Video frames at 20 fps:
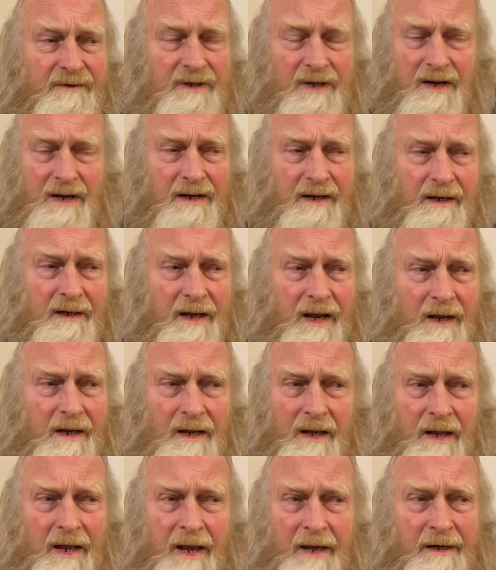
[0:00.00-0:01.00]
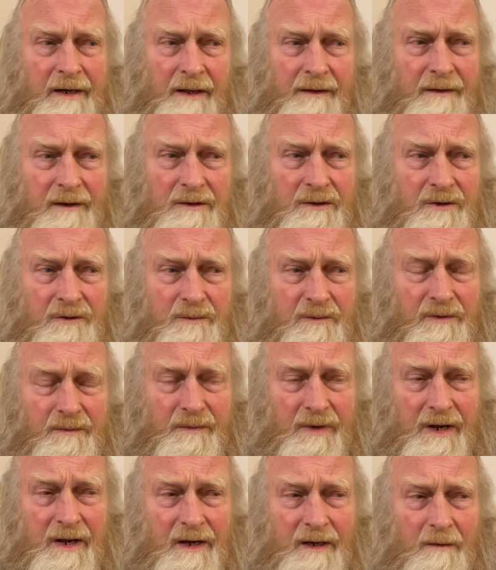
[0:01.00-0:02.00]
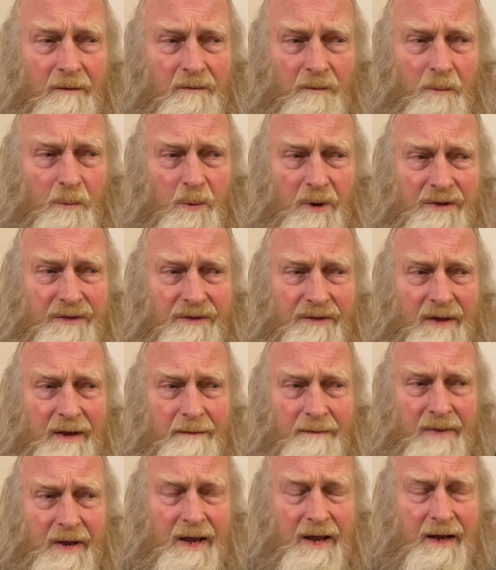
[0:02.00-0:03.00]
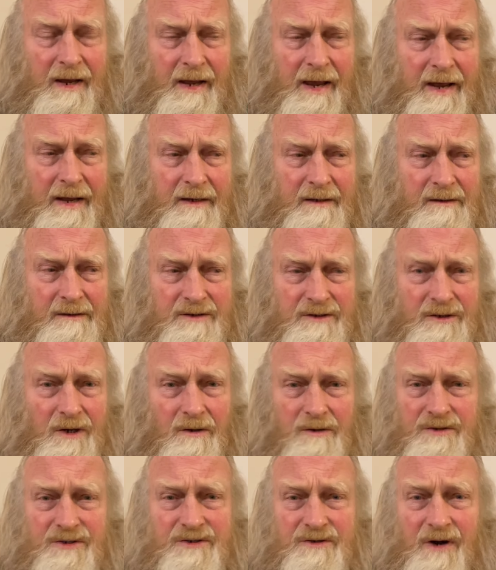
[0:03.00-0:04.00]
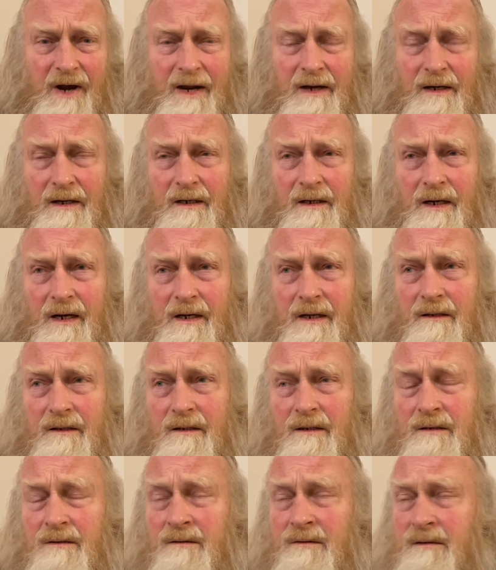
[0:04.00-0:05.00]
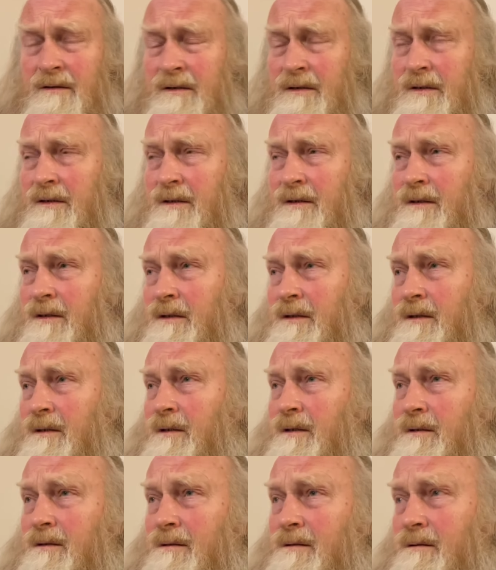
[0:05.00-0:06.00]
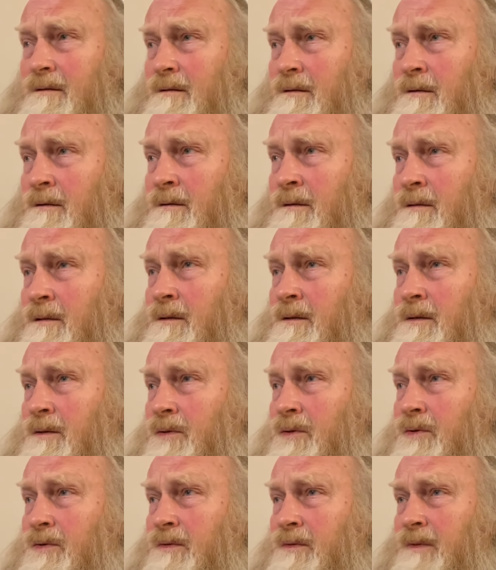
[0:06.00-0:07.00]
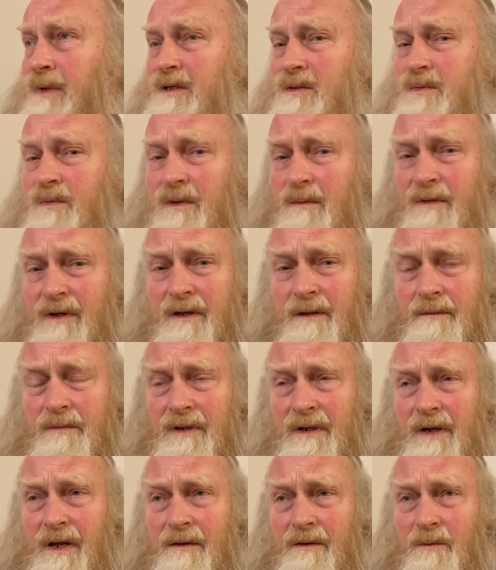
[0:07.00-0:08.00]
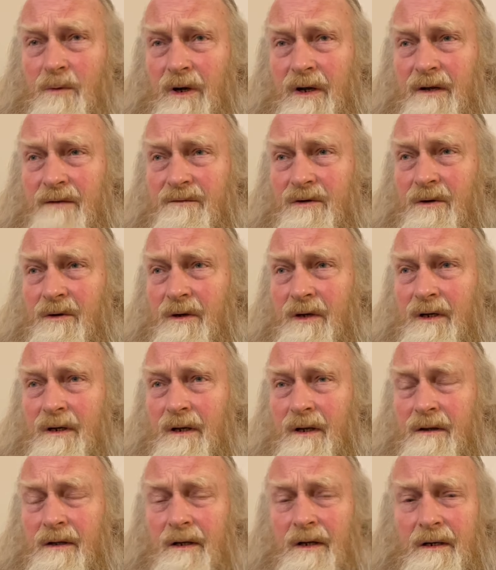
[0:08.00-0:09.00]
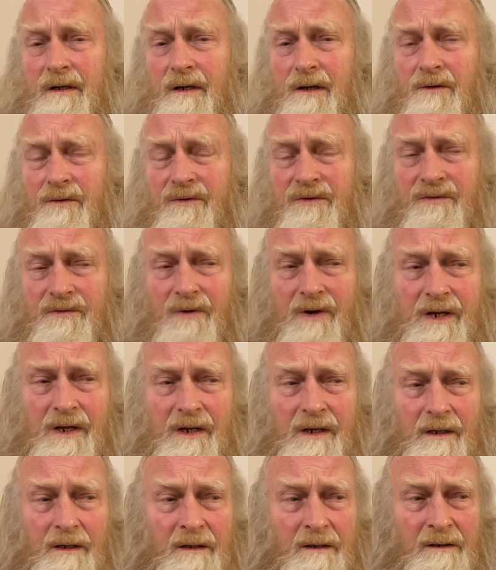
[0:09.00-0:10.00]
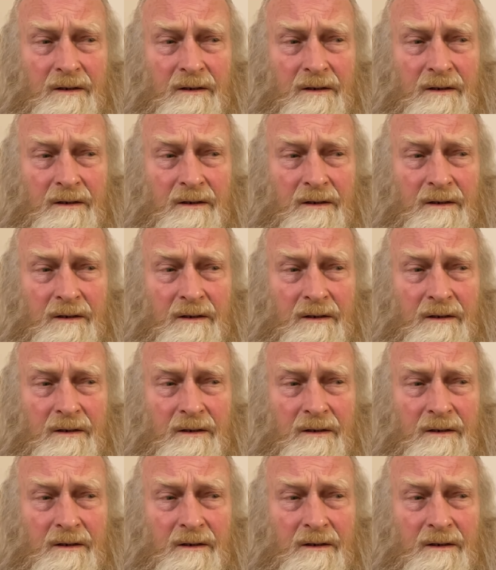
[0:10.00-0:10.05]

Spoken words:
killing another human being with their bare hands, not strangling either. That's probably another way of doing it. I think I know three